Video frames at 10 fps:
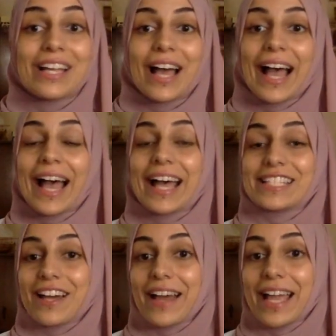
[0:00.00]
and
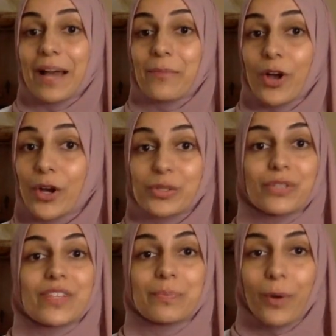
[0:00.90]
I am the host
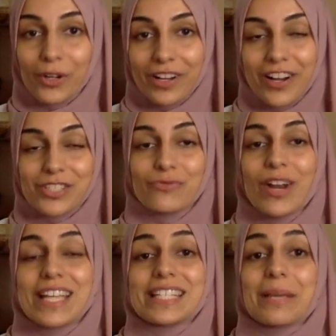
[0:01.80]
of this podcast,
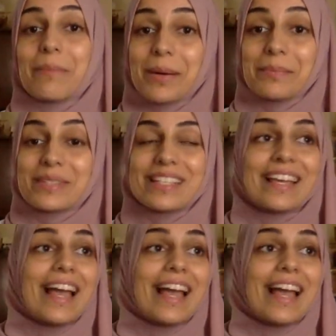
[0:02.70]
Raising Mums.